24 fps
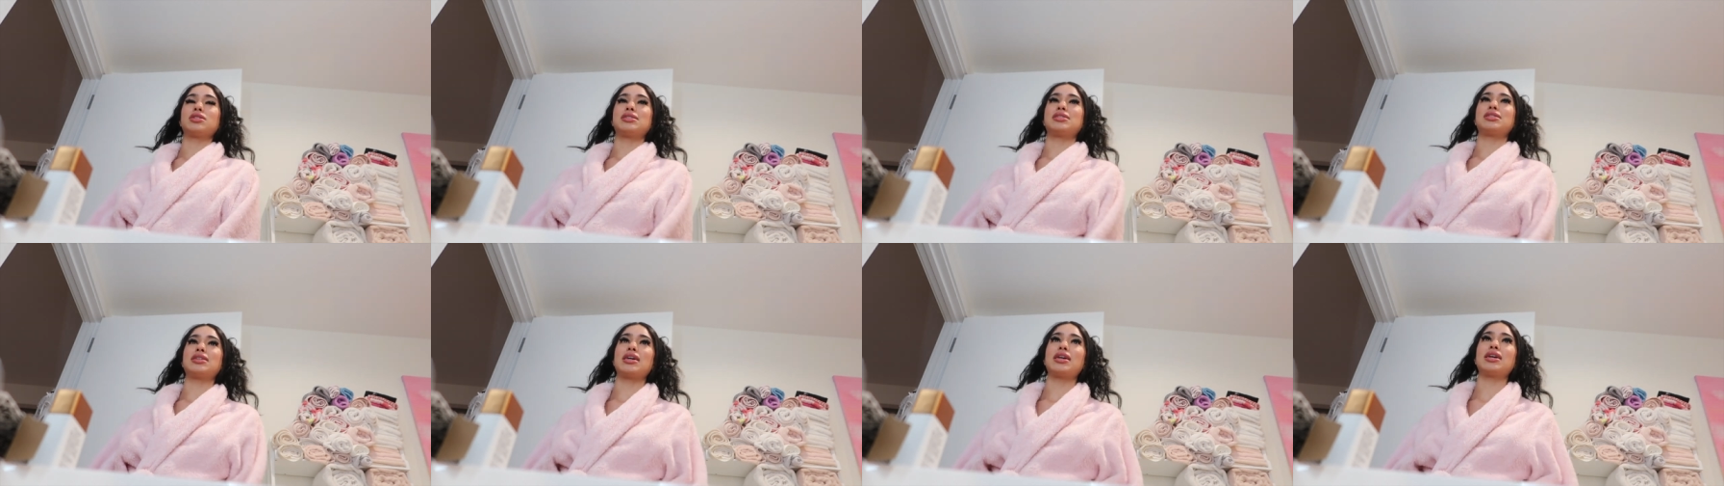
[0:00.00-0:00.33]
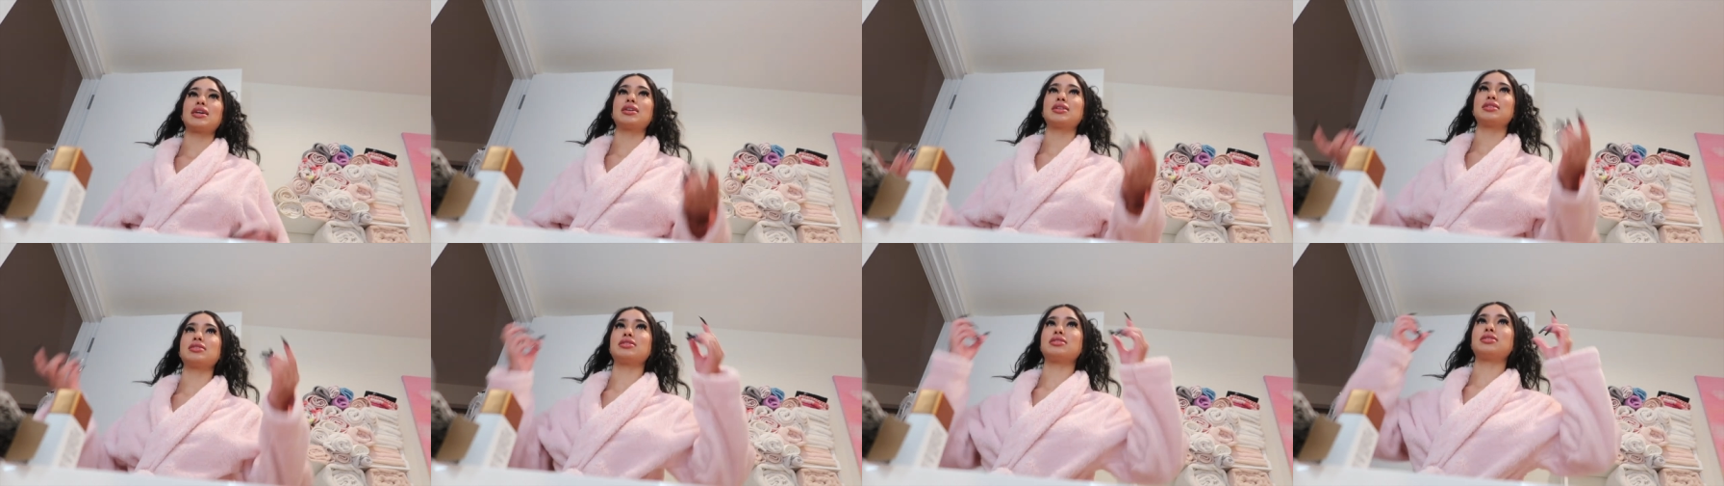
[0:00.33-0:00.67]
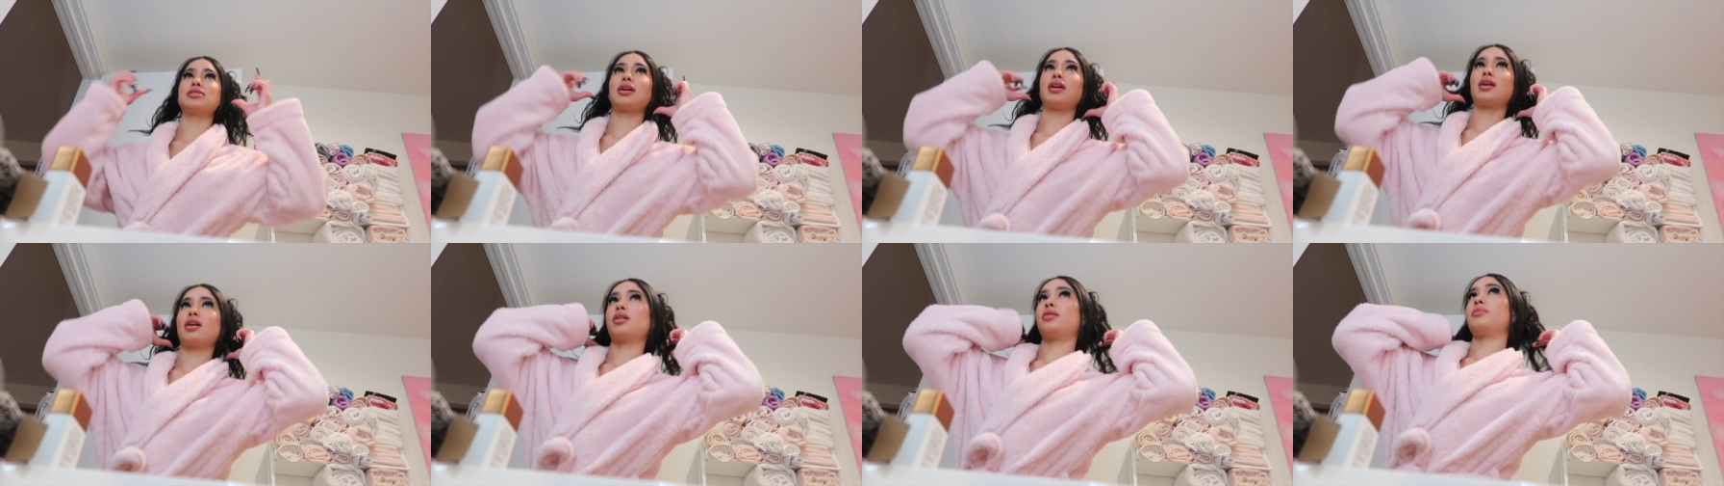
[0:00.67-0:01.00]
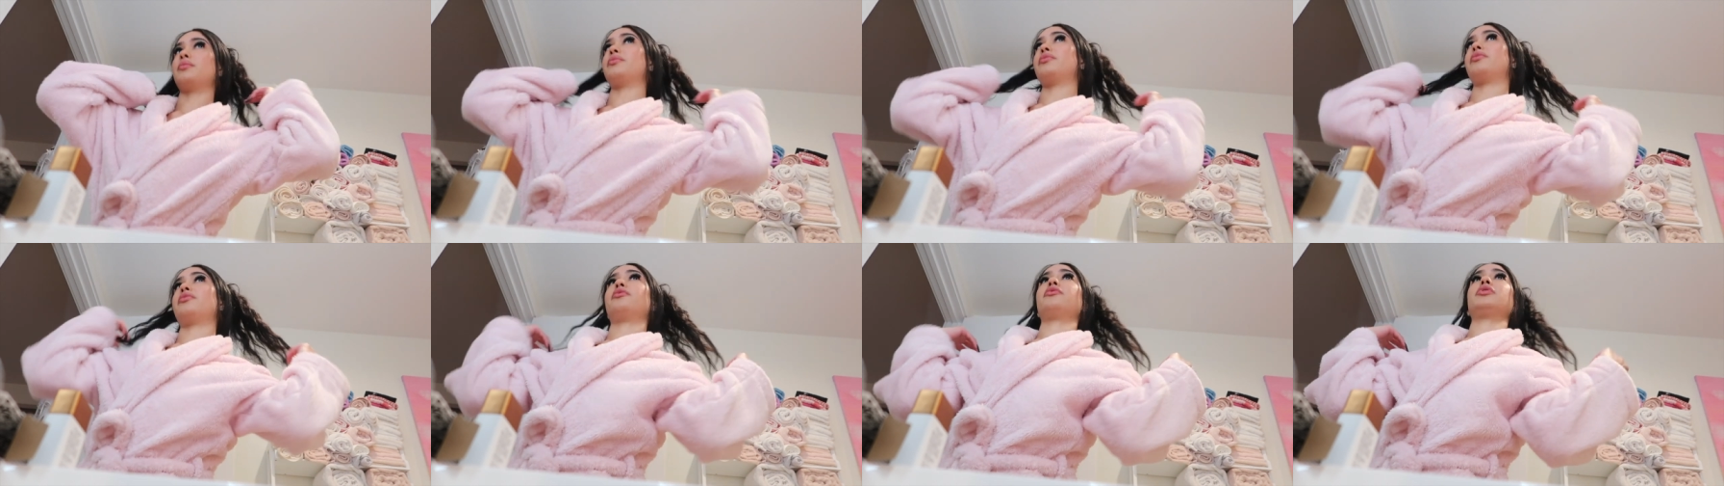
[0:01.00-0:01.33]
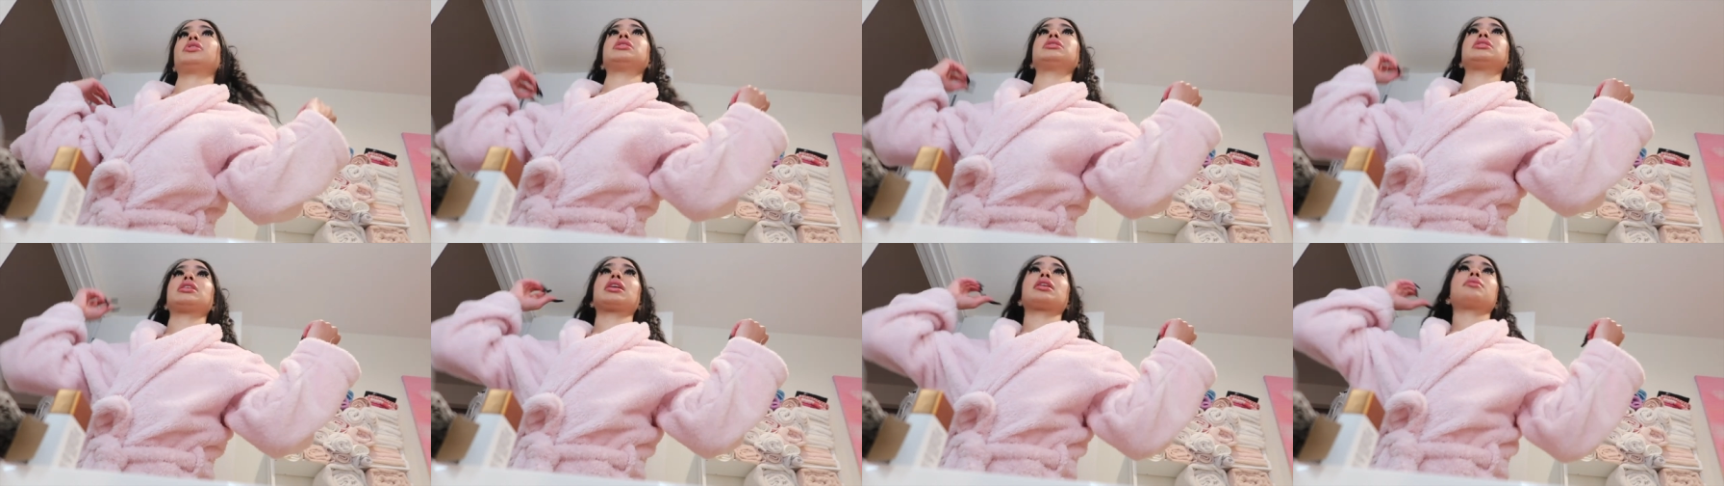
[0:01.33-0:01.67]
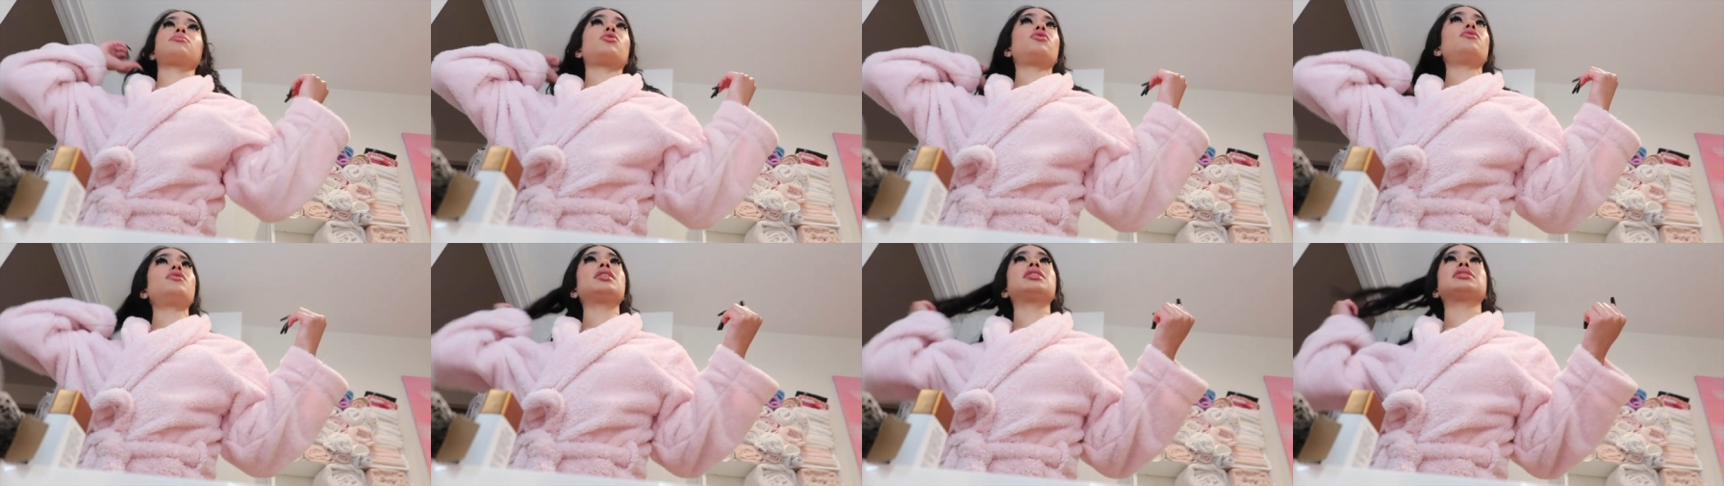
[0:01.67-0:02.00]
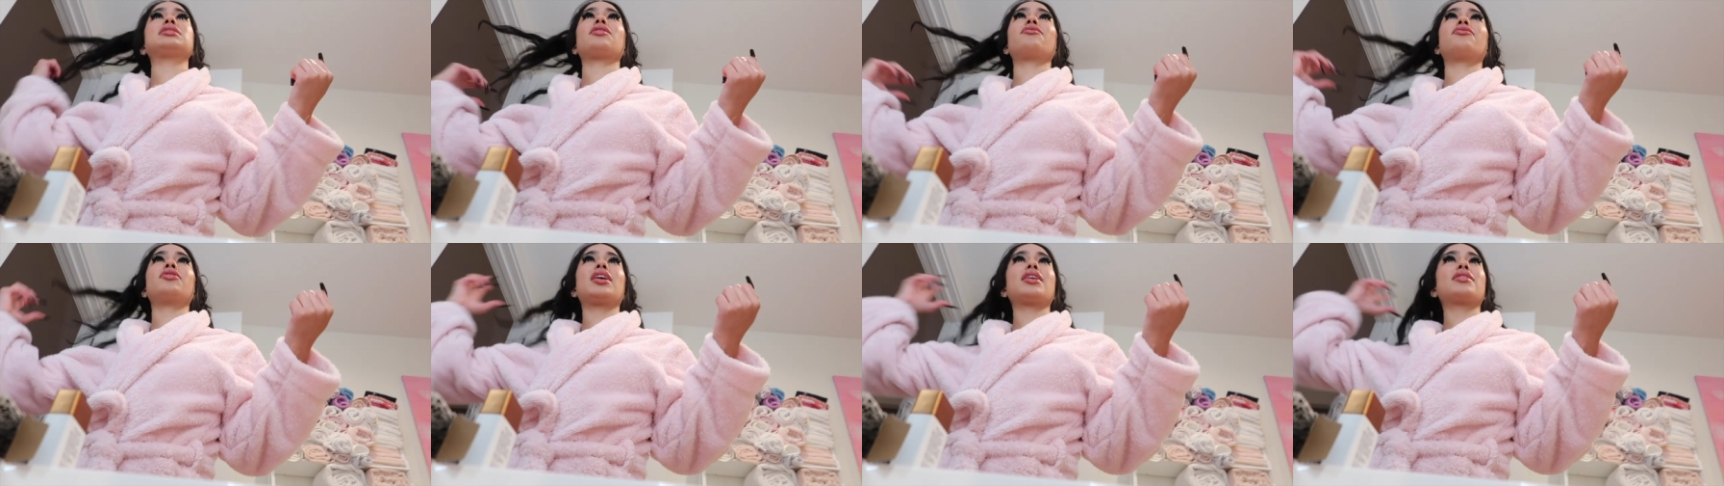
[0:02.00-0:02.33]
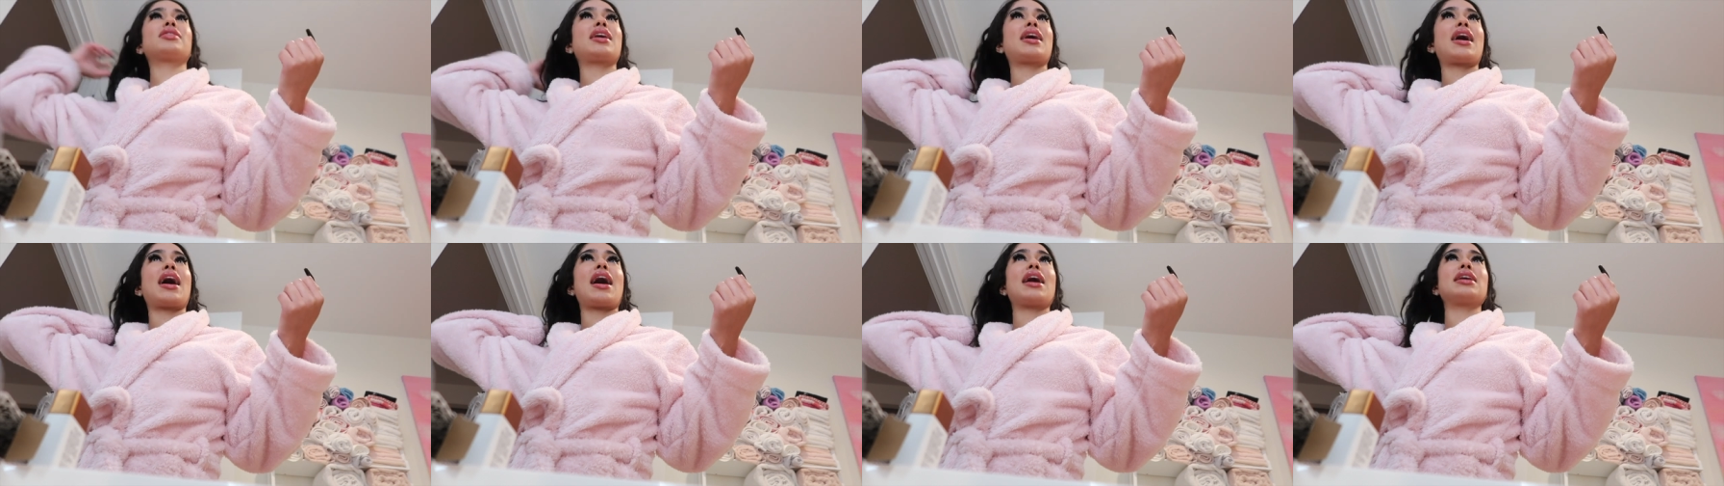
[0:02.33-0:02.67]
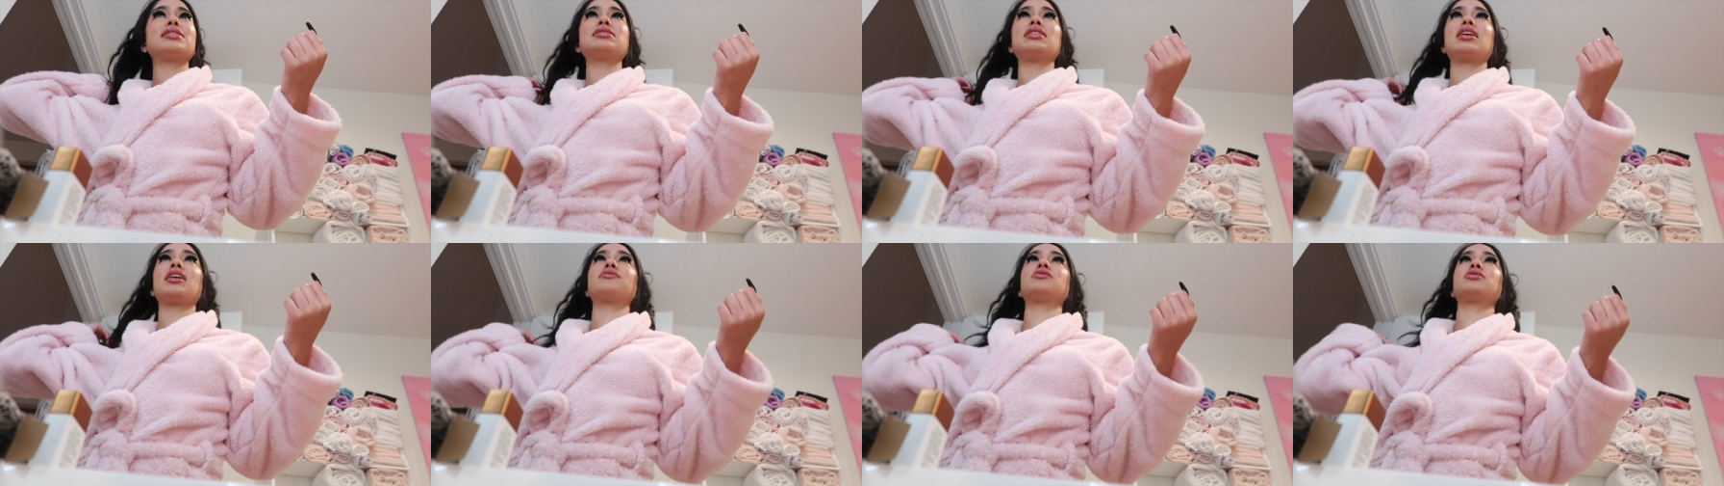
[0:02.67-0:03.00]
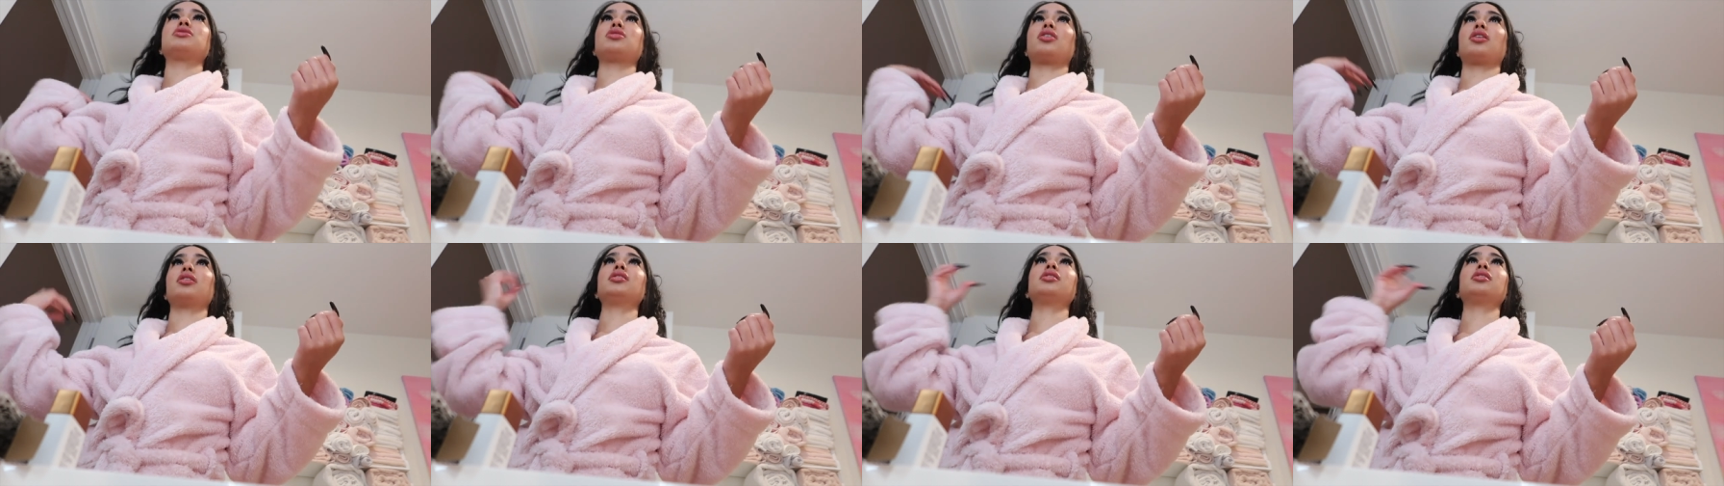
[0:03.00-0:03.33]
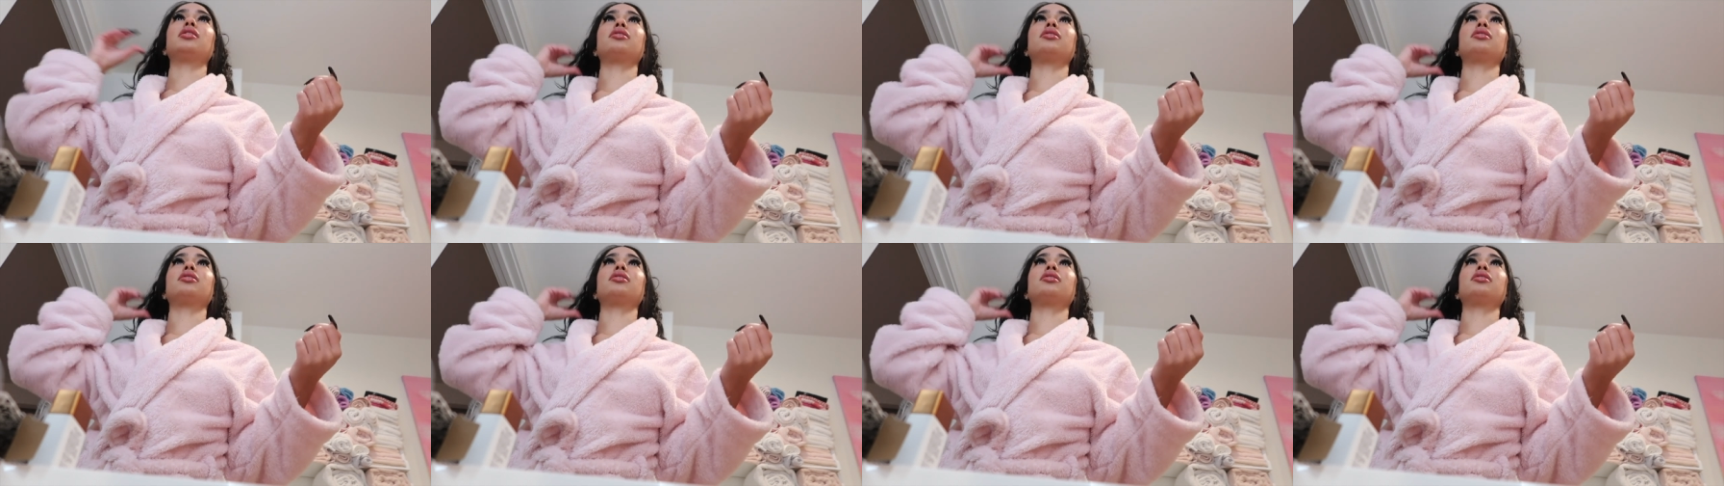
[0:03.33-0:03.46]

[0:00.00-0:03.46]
scenes um, for the second movie because I feel like they had to have started